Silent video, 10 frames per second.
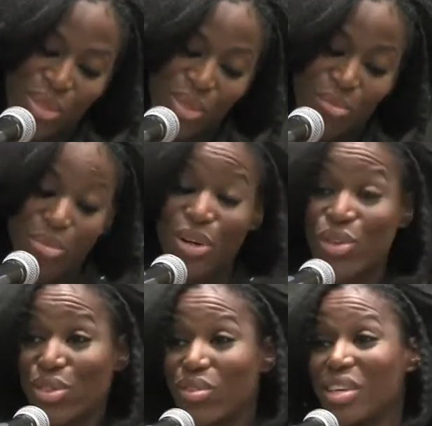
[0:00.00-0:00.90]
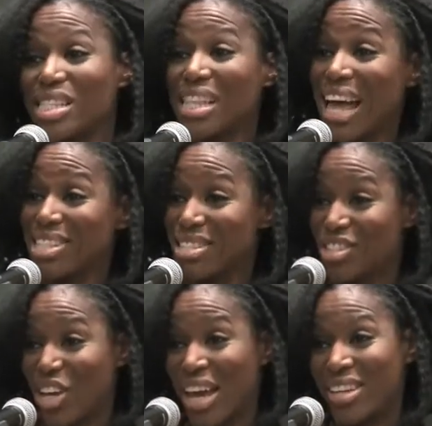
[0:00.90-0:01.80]
on the birth of his last
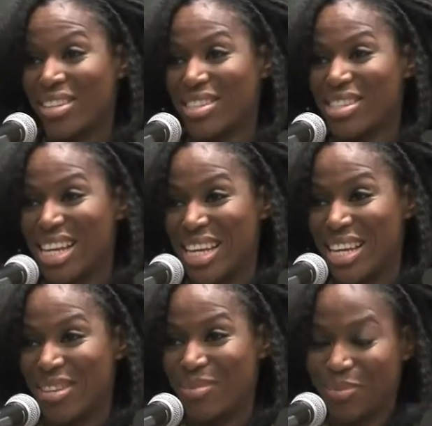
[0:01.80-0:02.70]
child, Sadie.